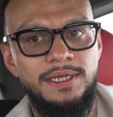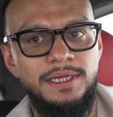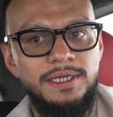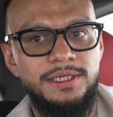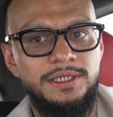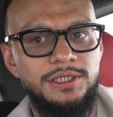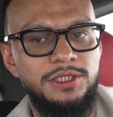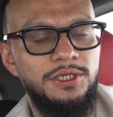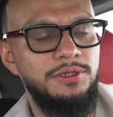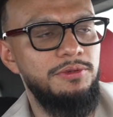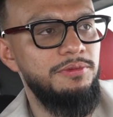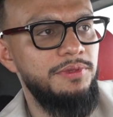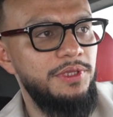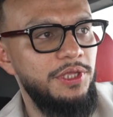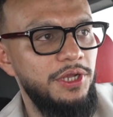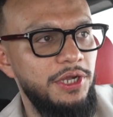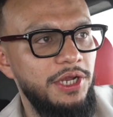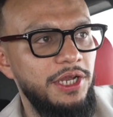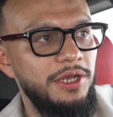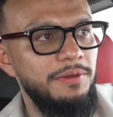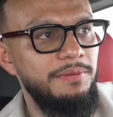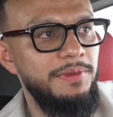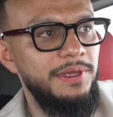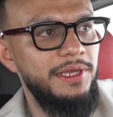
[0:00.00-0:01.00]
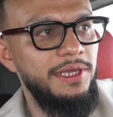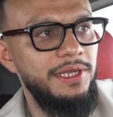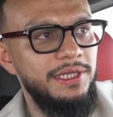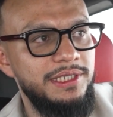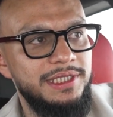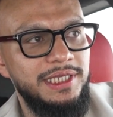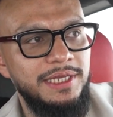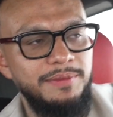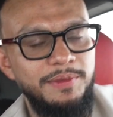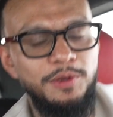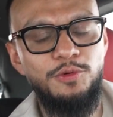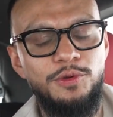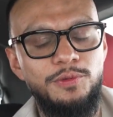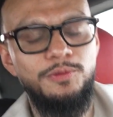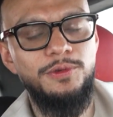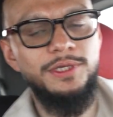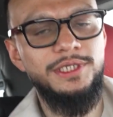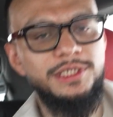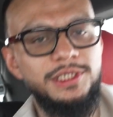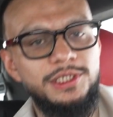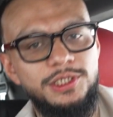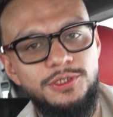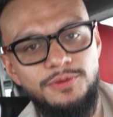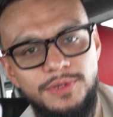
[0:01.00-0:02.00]
So it's going to be a
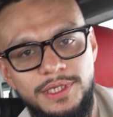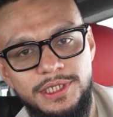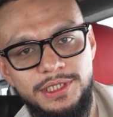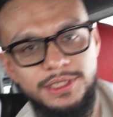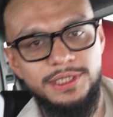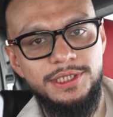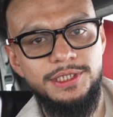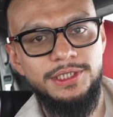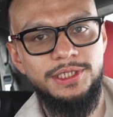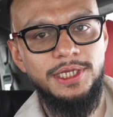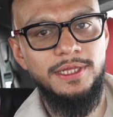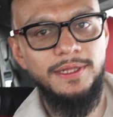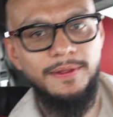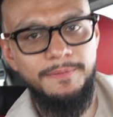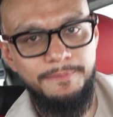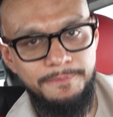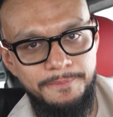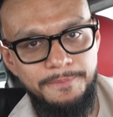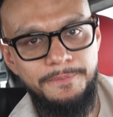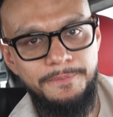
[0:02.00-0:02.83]
win-win situation, inshallah.